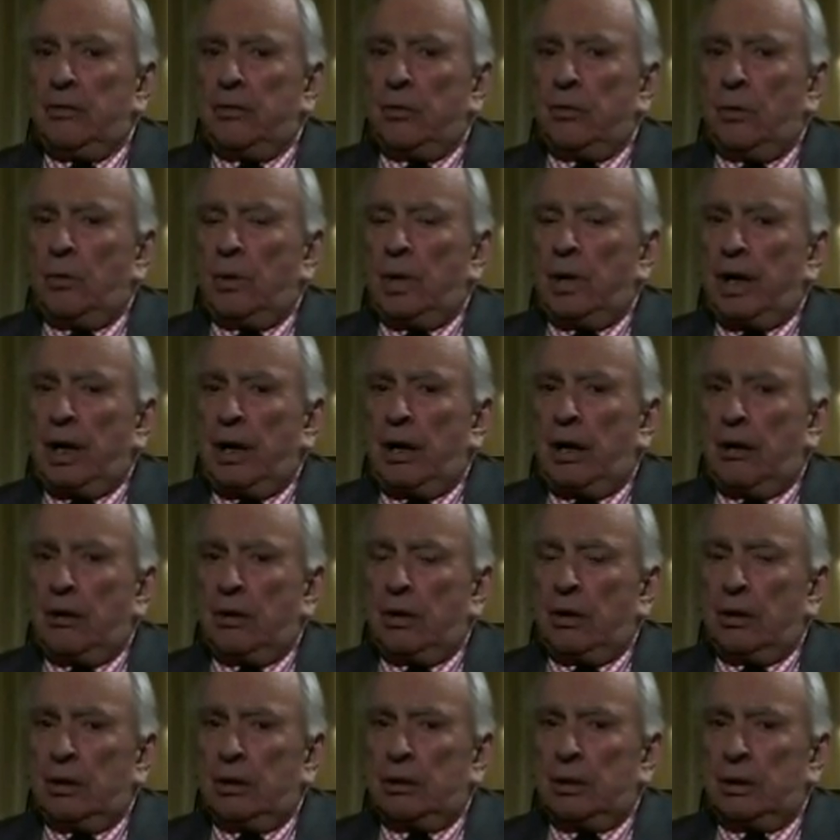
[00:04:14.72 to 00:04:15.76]
For 1
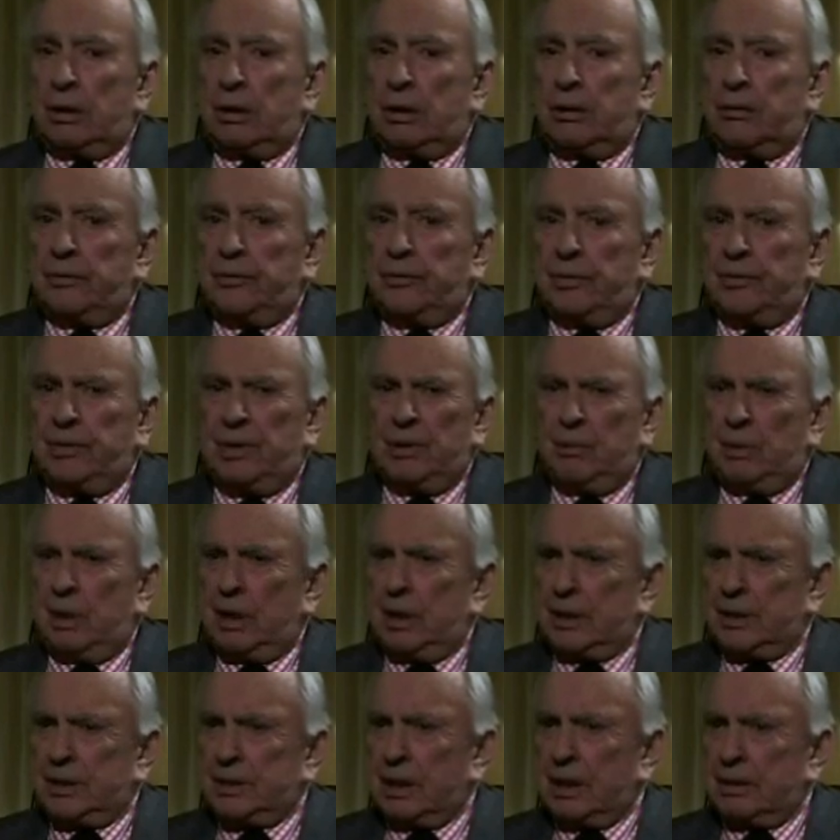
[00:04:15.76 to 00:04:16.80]
hour and 50
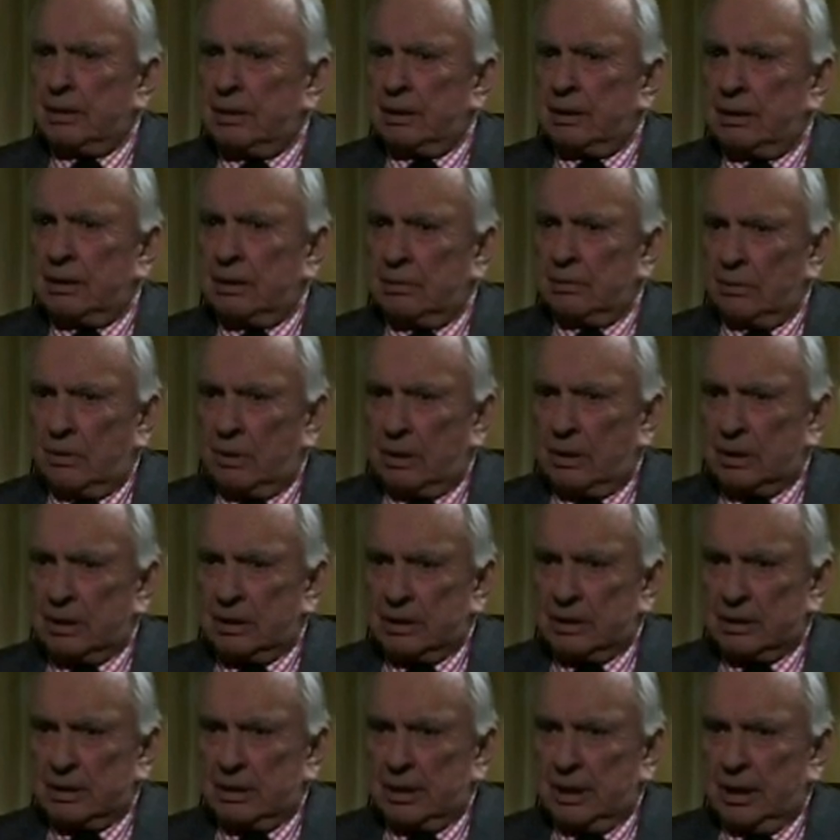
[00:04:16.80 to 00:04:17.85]
minutes, I think it was,
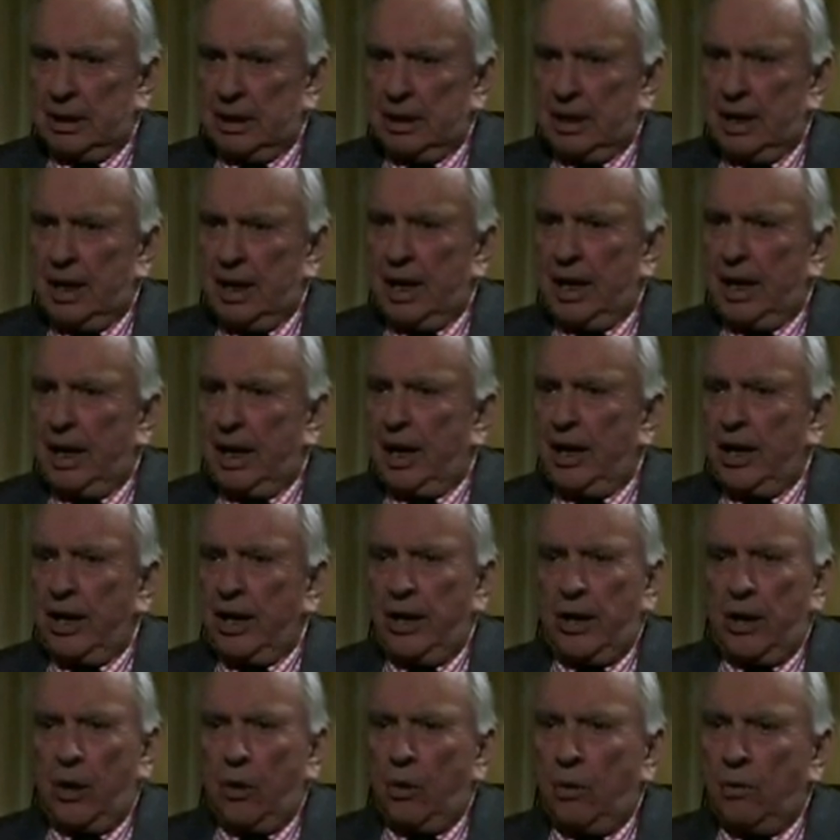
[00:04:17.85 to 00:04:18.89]

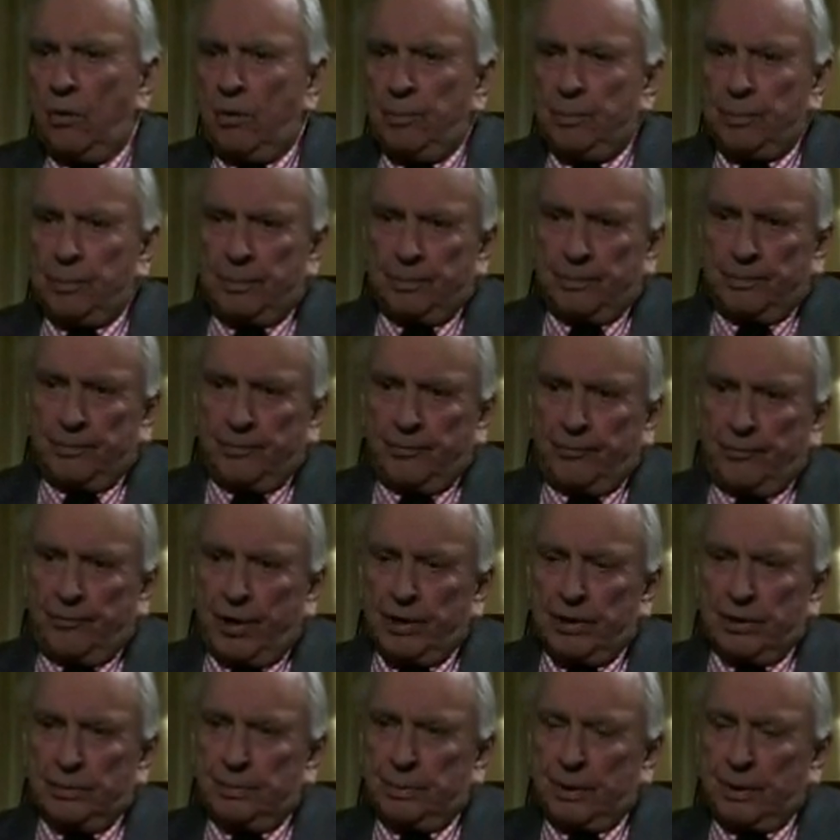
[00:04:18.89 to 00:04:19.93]
no
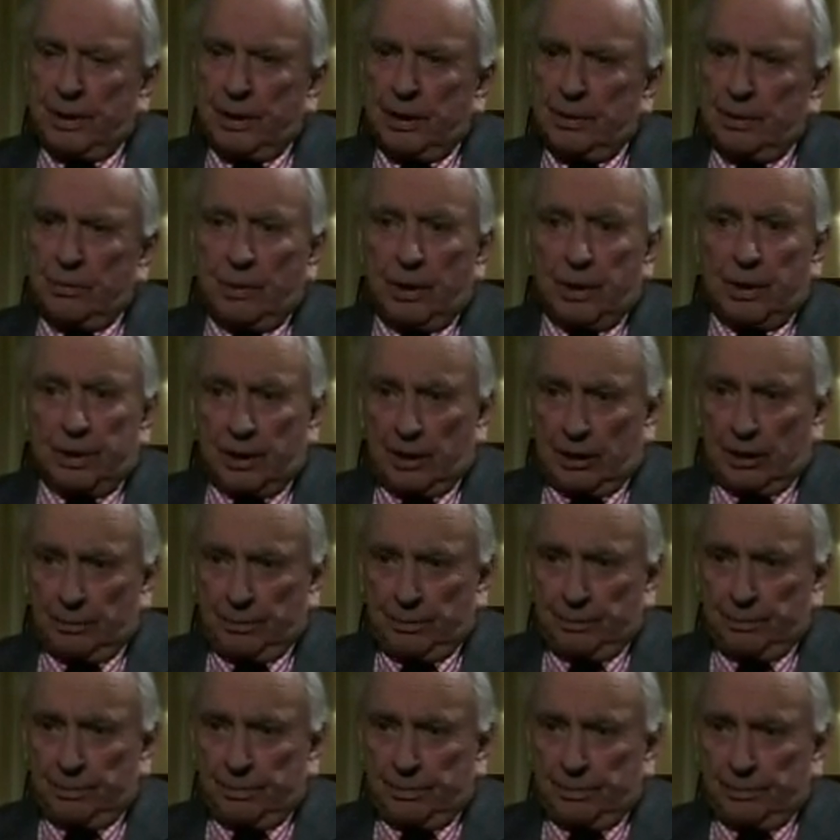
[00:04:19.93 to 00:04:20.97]
fighter plane went
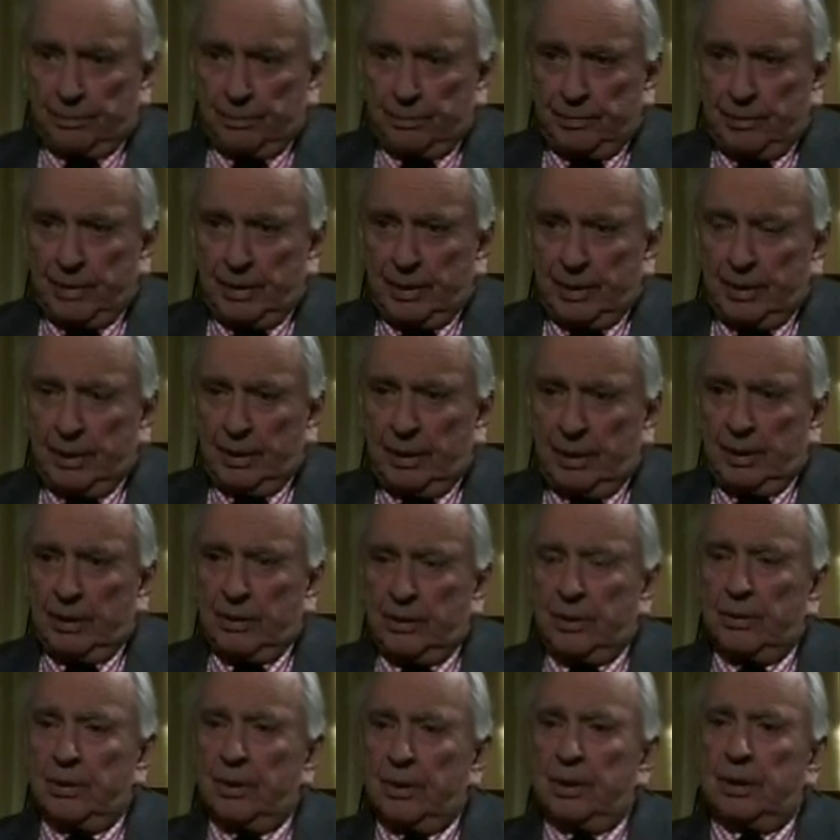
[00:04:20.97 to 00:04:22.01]
up.
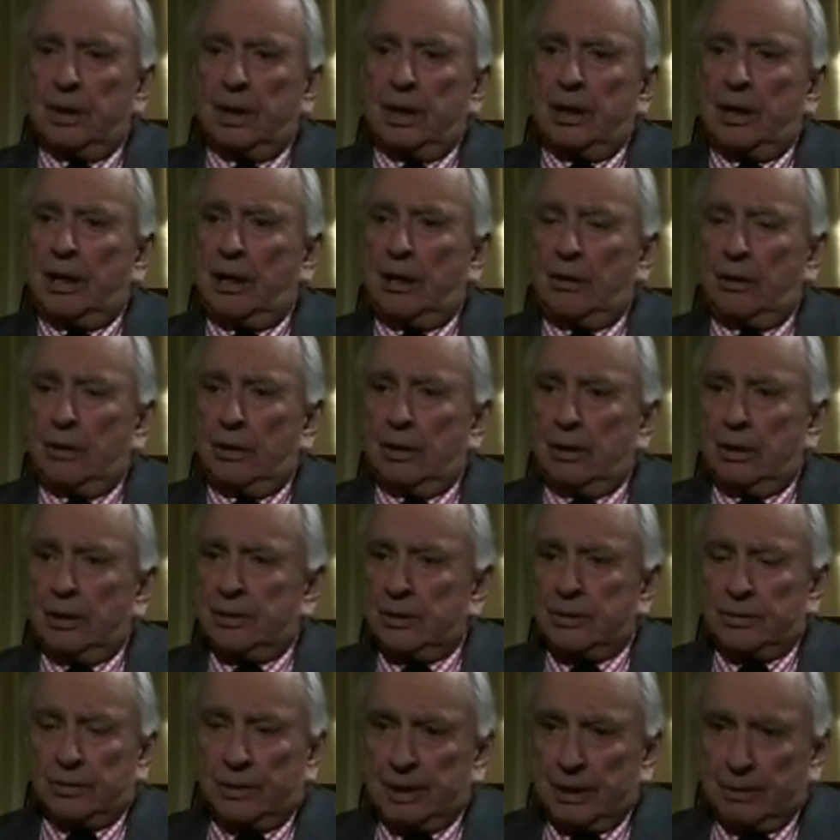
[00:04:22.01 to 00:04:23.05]
During that hour
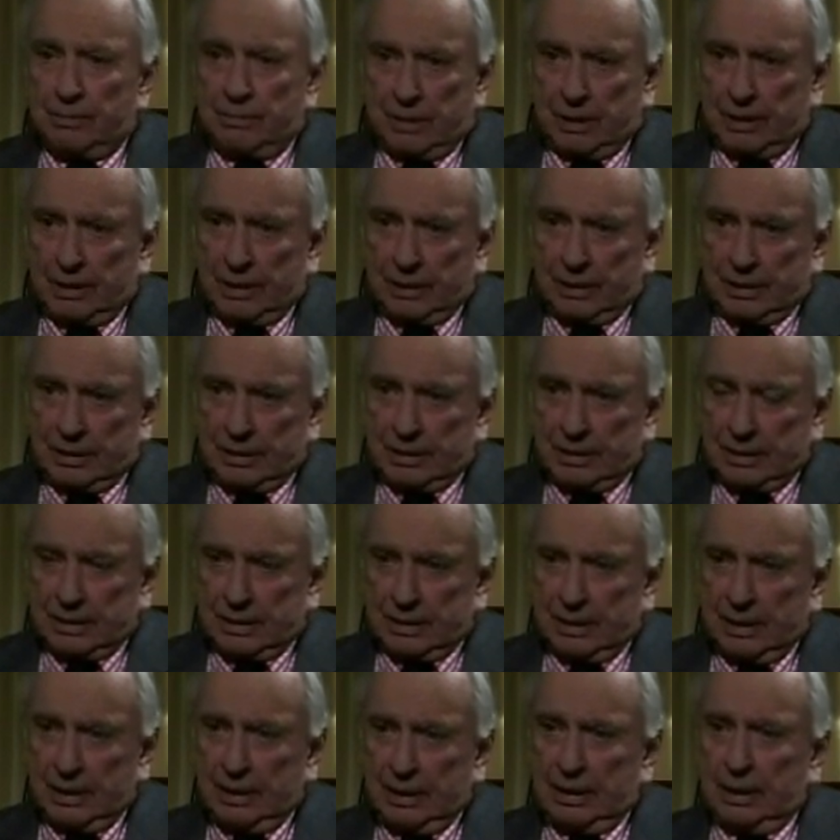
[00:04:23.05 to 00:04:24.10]
and 20 minutes,
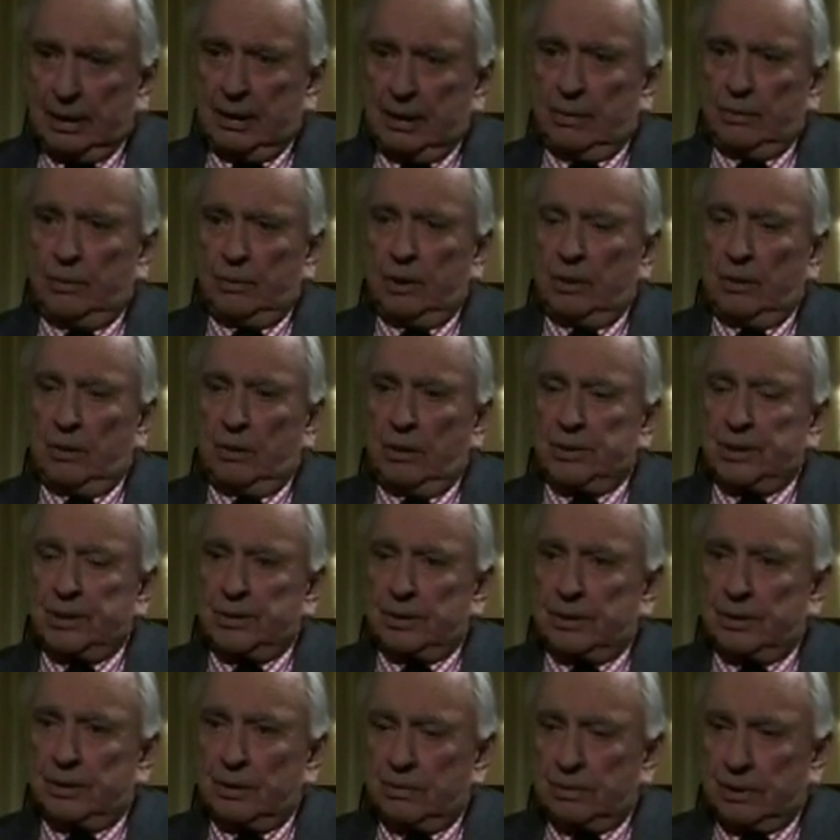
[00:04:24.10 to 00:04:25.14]
we lost
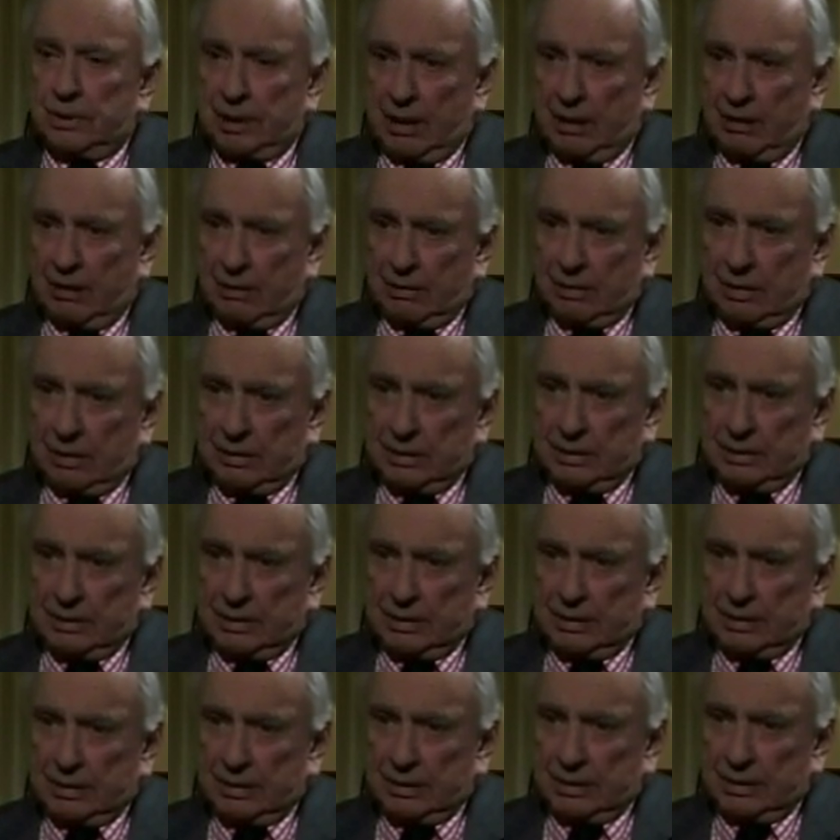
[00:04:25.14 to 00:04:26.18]
the 2 towers
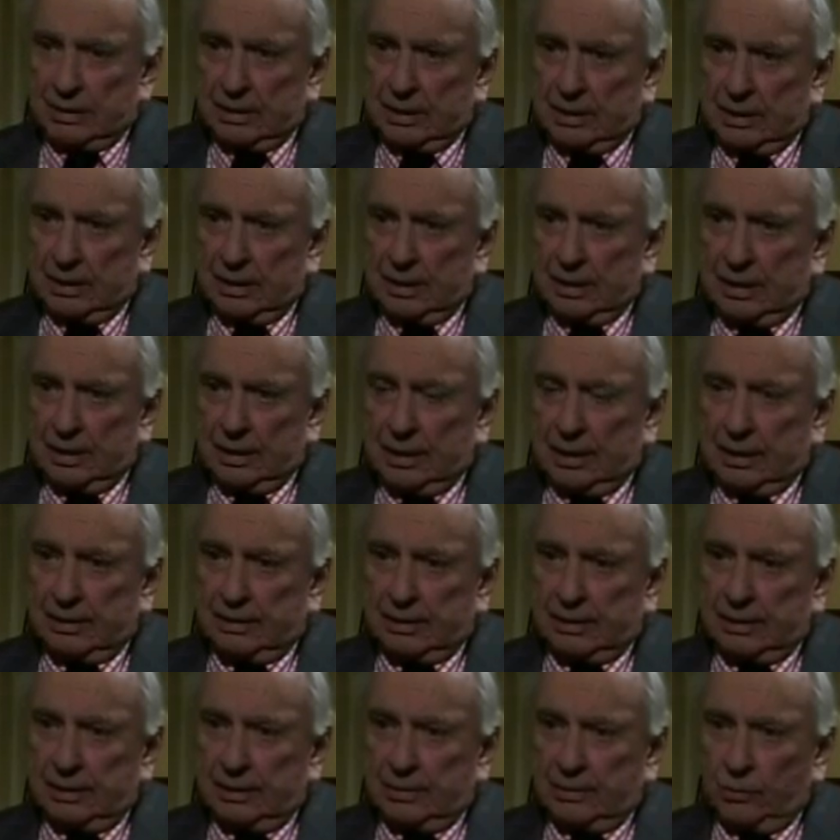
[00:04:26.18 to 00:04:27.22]

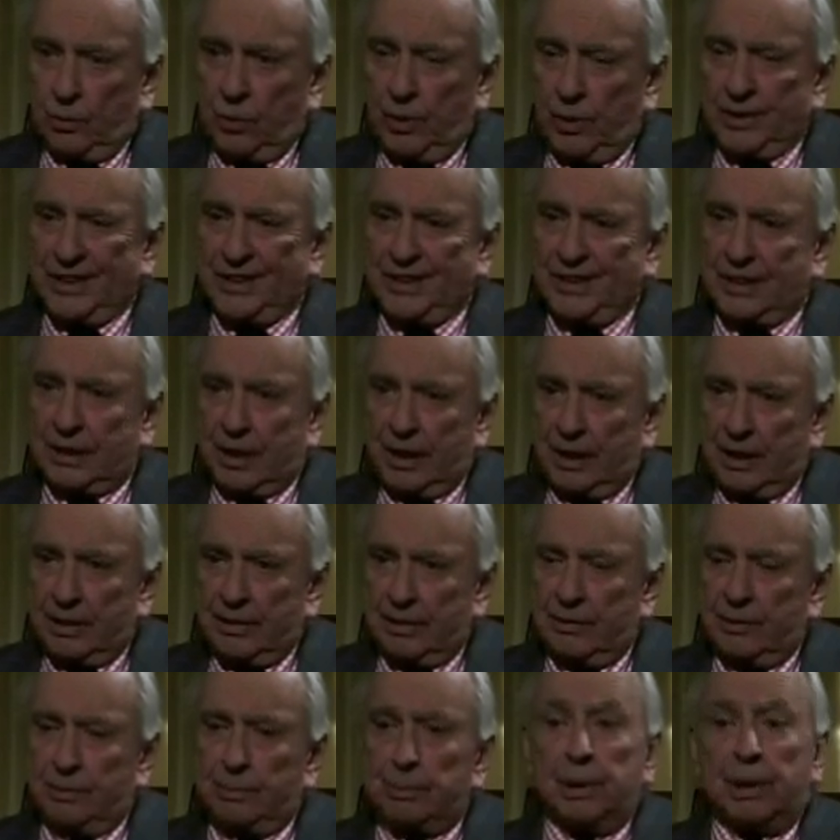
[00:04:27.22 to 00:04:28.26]
and 1
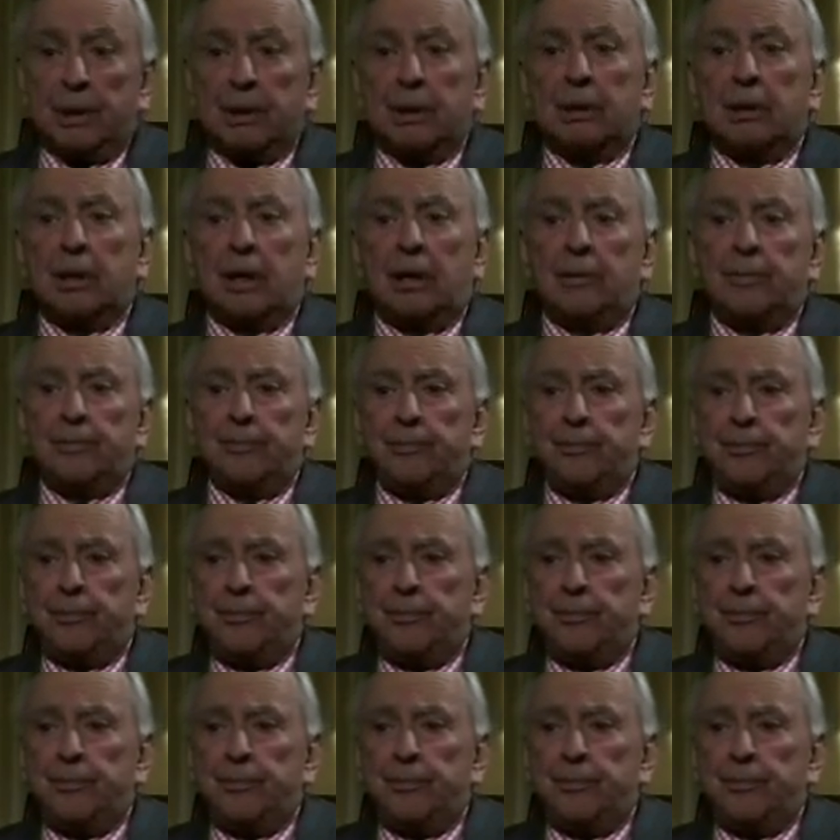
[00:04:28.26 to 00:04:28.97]
side of the Pentagon.